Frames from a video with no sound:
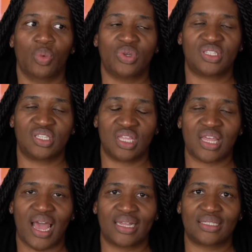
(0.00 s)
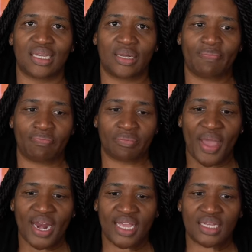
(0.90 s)
We see that um,
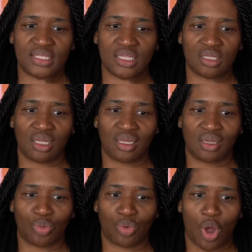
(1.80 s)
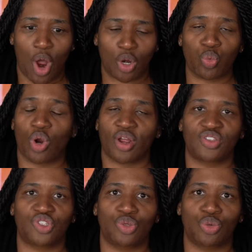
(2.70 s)
Betty is in uh, hard
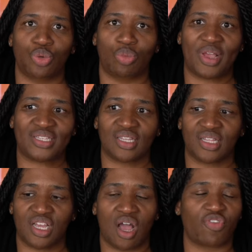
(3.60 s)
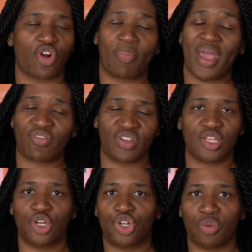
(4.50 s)
work to basically cover up
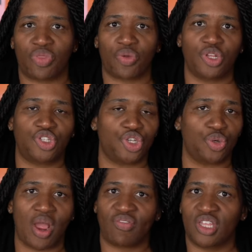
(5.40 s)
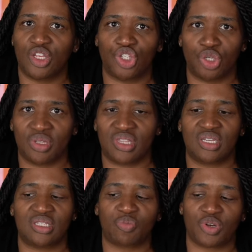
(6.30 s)
everything to do with 32, everything to do with
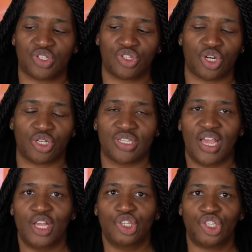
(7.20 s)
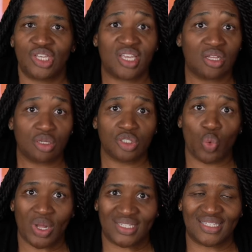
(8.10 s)
these prisoners. She killed
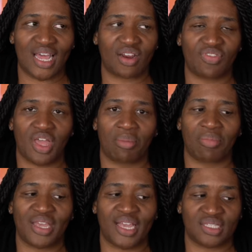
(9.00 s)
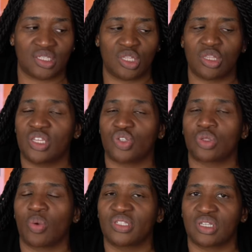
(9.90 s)
one set of them. My guess is these are
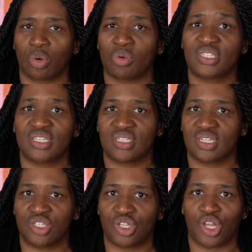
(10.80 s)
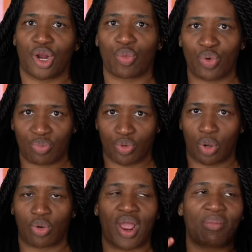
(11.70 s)
the ones that were resistant to their
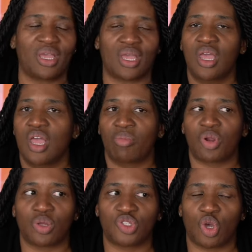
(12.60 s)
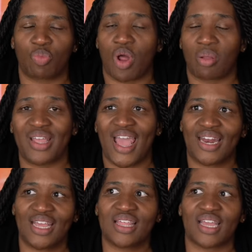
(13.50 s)
reprogramming, but also probably
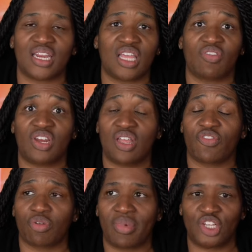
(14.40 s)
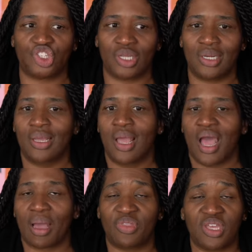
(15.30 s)
any that could give any information.
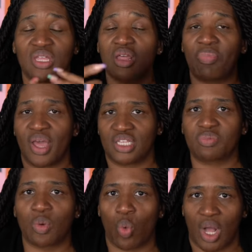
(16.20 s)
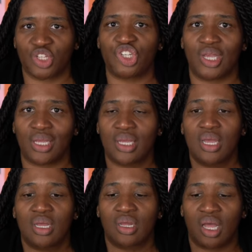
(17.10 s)
I'm thinking that Betty's been watching
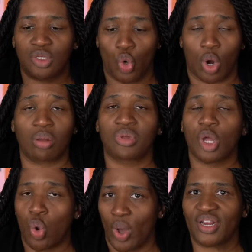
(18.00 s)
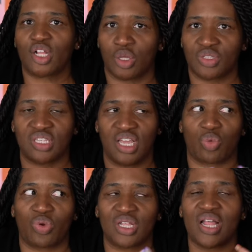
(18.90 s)
uh, Norm quite closely
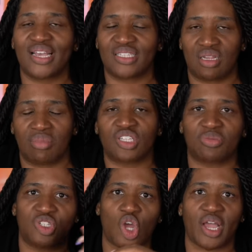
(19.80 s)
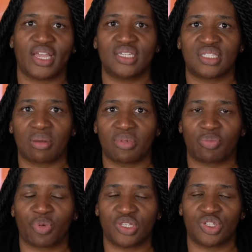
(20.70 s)
and realized that he must have been talking to some of the
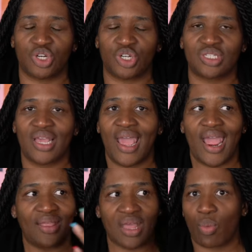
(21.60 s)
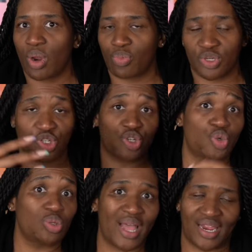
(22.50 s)
prisoners and that one prisoner is
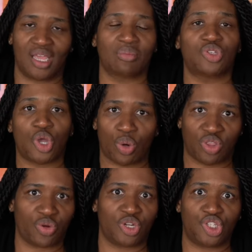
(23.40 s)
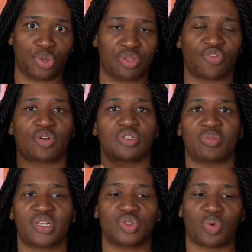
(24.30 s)
who led him to go to 32 in the first
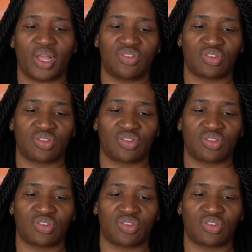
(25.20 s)
place, right?